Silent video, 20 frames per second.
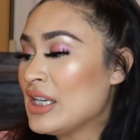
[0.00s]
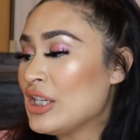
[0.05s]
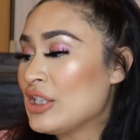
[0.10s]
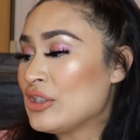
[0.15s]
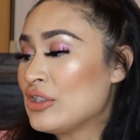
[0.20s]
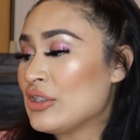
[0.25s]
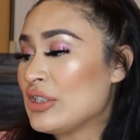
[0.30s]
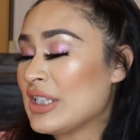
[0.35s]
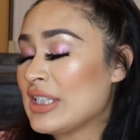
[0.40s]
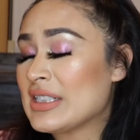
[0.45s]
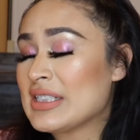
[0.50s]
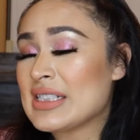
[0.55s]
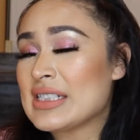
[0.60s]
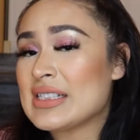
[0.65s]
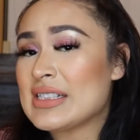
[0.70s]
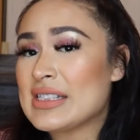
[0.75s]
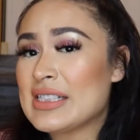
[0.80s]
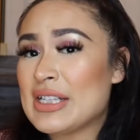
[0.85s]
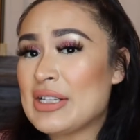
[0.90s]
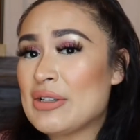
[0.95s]
so you guys can
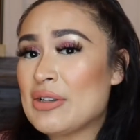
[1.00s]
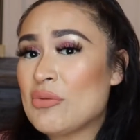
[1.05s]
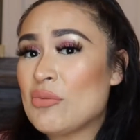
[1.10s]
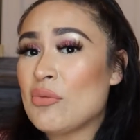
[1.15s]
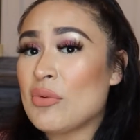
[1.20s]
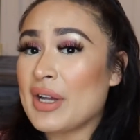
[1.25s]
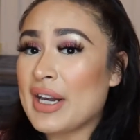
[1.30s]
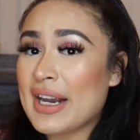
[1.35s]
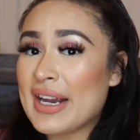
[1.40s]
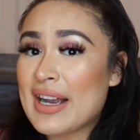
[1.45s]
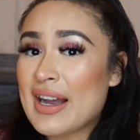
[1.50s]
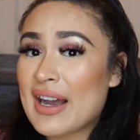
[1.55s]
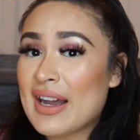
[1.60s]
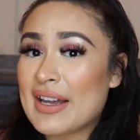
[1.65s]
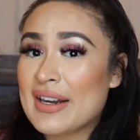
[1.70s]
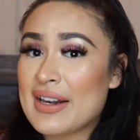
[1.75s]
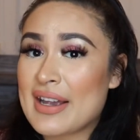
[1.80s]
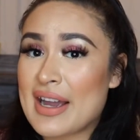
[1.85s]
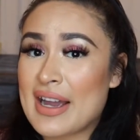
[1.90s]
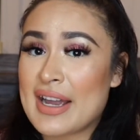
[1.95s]
see what I
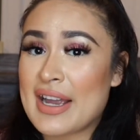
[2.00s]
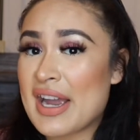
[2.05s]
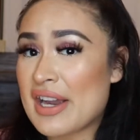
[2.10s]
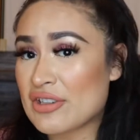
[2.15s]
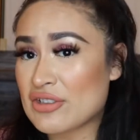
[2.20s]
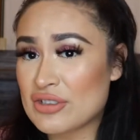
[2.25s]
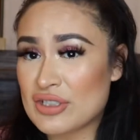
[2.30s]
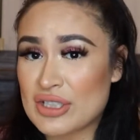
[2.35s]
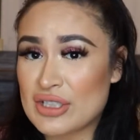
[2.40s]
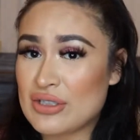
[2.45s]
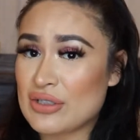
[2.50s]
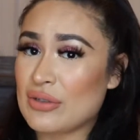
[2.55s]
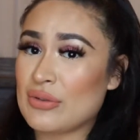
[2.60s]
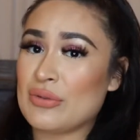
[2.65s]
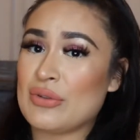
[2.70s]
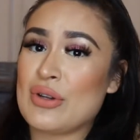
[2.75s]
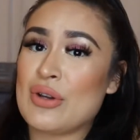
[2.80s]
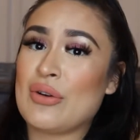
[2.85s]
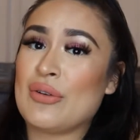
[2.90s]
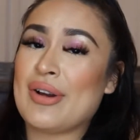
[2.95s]
got. I actually
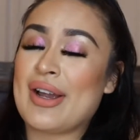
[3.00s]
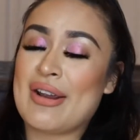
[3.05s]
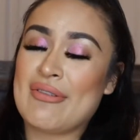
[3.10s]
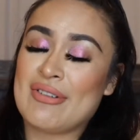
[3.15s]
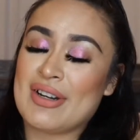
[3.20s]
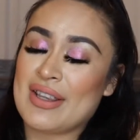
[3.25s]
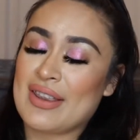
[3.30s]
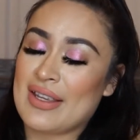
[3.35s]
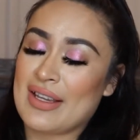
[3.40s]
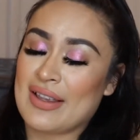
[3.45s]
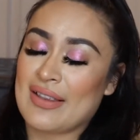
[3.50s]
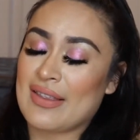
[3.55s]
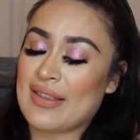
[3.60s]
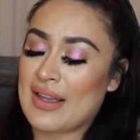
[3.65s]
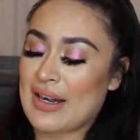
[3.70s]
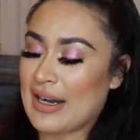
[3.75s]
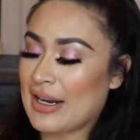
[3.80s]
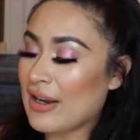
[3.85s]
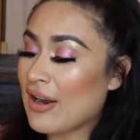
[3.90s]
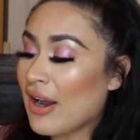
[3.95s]
don't know everything
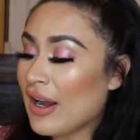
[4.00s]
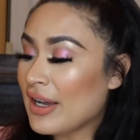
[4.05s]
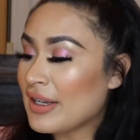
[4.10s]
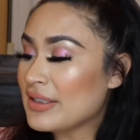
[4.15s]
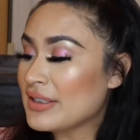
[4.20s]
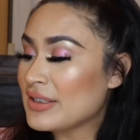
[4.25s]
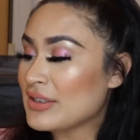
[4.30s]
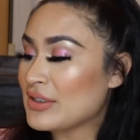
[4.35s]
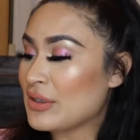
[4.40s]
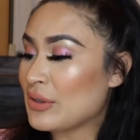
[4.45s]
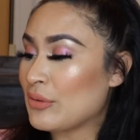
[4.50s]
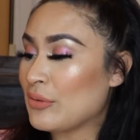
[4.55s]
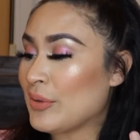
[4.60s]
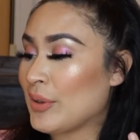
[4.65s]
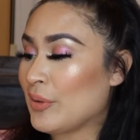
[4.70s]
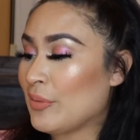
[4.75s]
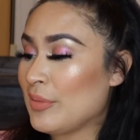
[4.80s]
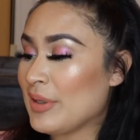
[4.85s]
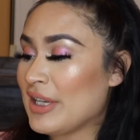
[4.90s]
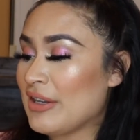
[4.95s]
that I got, so
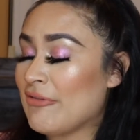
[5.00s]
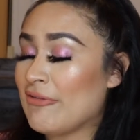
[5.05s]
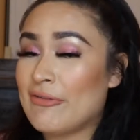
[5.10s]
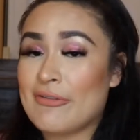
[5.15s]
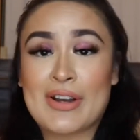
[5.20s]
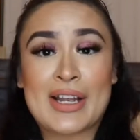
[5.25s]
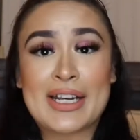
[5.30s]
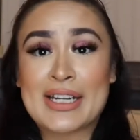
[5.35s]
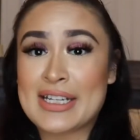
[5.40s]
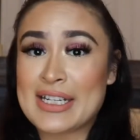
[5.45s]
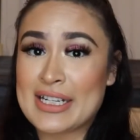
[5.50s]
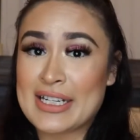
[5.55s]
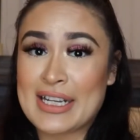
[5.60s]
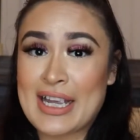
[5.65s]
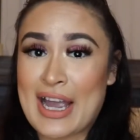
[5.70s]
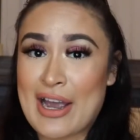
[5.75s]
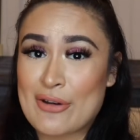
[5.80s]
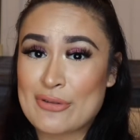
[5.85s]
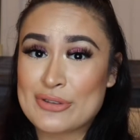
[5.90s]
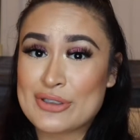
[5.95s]
we'll be finding
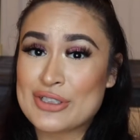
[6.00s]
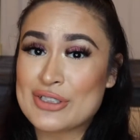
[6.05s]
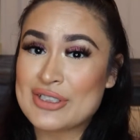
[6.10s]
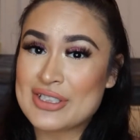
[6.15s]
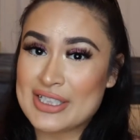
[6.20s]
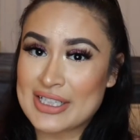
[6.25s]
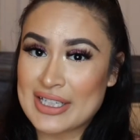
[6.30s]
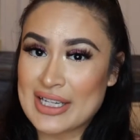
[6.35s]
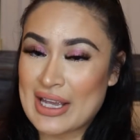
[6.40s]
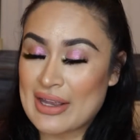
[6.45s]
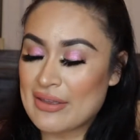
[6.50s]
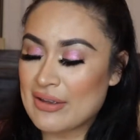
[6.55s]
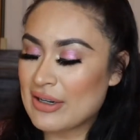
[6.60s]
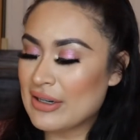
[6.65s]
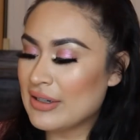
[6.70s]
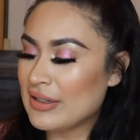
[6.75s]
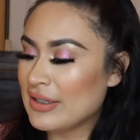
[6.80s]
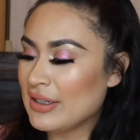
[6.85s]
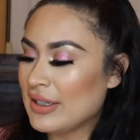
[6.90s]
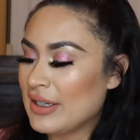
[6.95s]
out
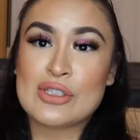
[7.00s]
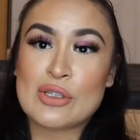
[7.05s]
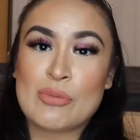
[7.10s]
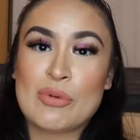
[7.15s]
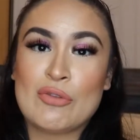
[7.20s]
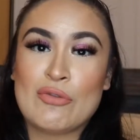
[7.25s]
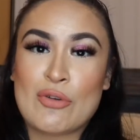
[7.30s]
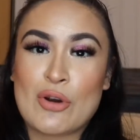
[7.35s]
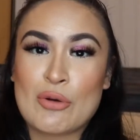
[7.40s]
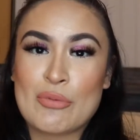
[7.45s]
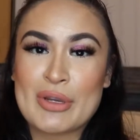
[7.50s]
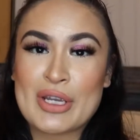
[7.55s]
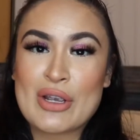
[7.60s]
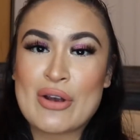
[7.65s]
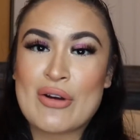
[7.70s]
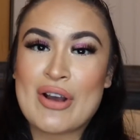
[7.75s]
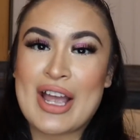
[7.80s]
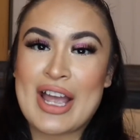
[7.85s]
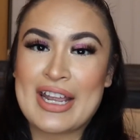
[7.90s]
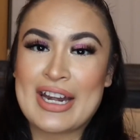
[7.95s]
together. So before we
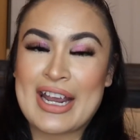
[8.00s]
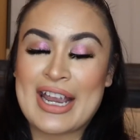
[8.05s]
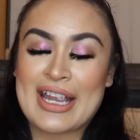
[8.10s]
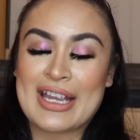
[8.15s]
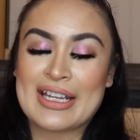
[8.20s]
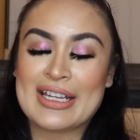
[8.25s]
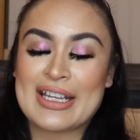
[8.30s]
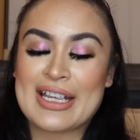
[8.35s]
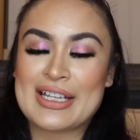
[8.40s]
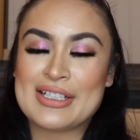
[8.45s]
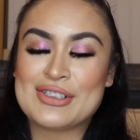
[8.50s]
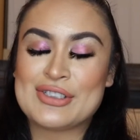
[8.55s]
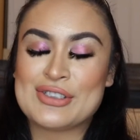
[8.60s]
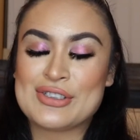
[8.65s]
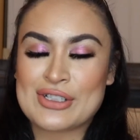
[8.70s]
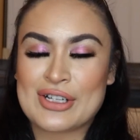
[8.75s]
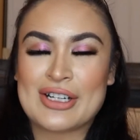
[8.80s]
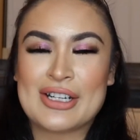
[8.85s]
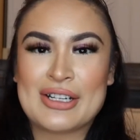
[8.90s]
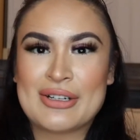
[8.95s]
go ahead and get
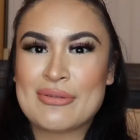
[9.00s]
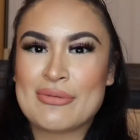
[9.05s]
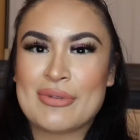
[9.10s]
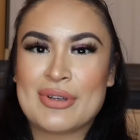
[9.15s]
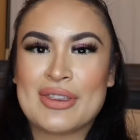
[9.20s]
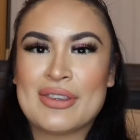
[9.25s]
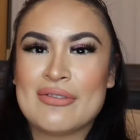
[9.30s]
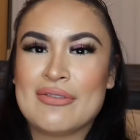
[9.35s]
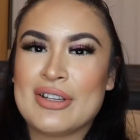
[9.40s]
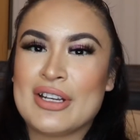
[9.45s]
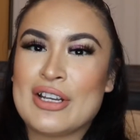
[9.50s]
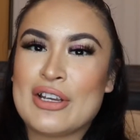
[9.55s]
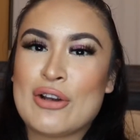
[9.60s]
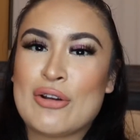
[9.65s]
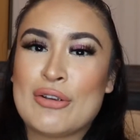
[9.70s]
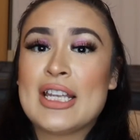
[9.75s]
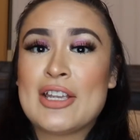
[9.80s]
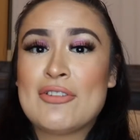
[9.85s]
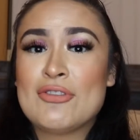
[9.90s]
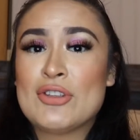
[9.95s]
started with the video,
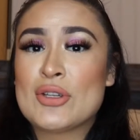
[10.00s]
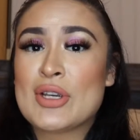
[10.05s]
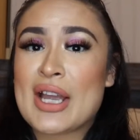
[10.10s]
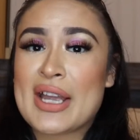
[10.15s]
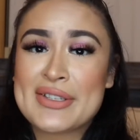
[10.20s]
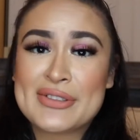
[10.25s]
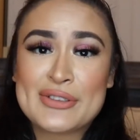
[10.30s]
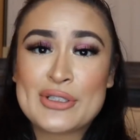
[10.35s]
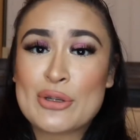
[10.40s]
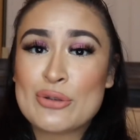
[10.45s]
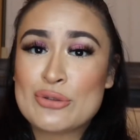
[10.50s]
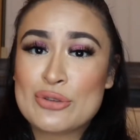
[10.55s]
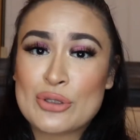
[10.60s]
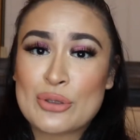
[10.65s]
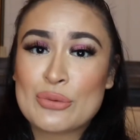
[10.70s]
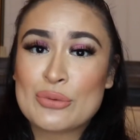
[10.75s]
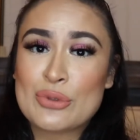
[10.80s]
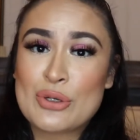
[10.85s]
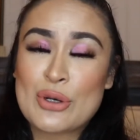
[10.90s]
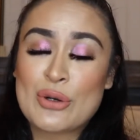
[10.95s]
if you guys
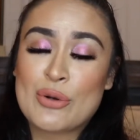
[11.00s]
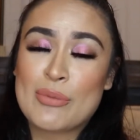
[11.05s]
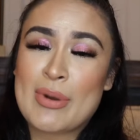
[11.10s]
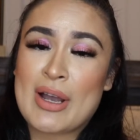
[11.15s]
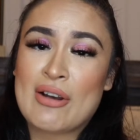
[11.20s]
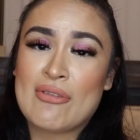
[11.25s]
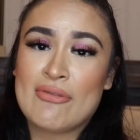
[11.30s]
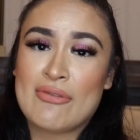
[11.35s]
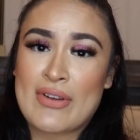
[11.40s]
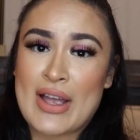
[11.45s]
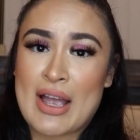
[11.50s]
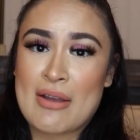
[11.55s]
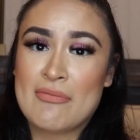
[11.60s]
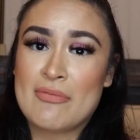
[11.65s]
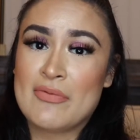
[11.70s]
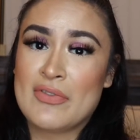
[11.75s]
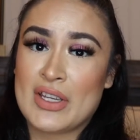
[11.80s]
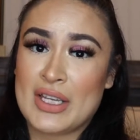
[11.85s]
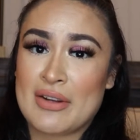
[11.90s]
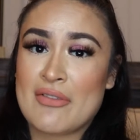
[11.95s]
don't know about
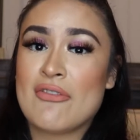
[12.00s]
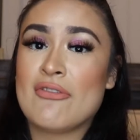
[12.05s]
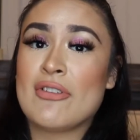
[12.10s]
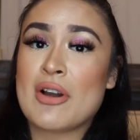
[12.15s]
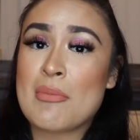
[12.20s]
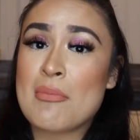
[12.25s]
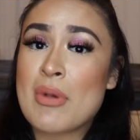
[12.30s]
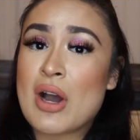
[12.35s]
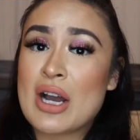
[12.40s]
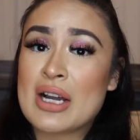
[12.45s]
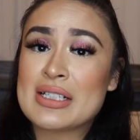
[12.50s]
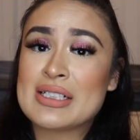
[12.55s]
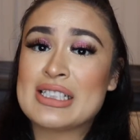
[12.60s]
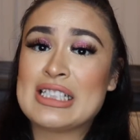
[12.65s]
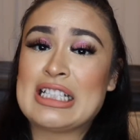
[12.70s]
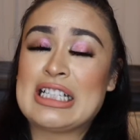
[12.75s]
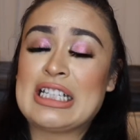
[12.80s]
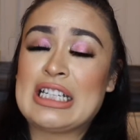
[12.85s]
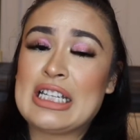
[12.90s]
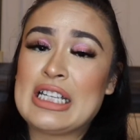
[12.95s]
FabFitFun Box,
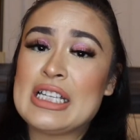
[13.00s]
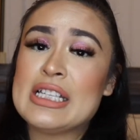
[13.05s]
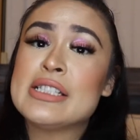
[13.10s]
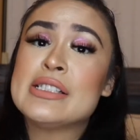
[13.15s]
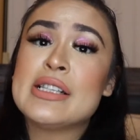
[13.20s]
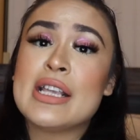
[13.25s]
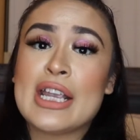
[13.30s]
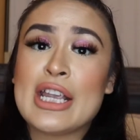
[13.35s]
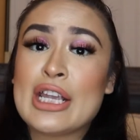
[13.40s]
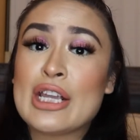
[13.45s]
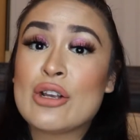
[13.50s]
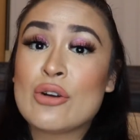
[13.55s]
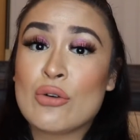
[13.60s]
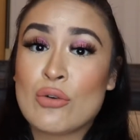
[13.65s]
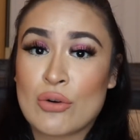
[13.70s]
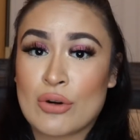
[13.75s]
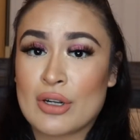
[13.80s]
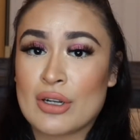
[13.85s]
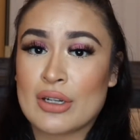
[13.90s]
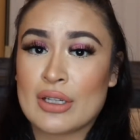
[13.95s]
it is a
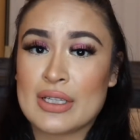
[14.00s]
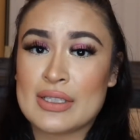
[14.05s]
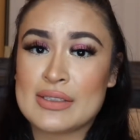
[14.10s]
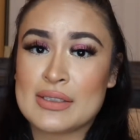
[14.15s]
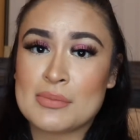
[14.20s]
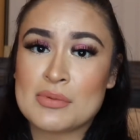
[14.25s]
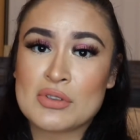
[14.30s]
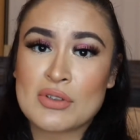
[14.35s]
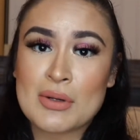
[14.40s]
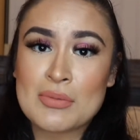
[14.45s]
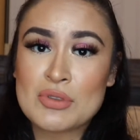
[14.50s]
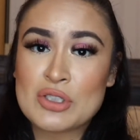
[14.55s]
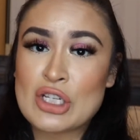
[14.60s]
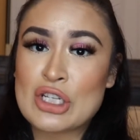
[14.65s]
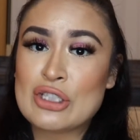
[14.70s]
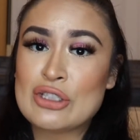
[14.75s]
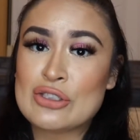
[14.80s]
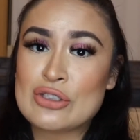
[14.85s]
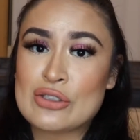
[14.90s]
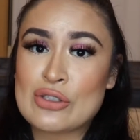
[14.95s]
quarterly
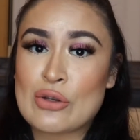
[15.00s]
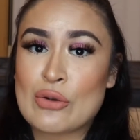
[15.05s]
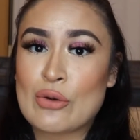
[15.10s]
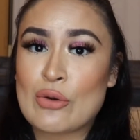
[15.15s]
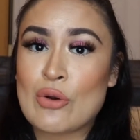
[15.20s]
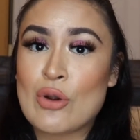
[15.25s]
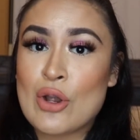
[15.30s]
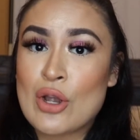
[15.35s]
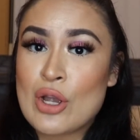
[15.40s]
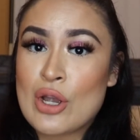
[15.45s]
subscription, so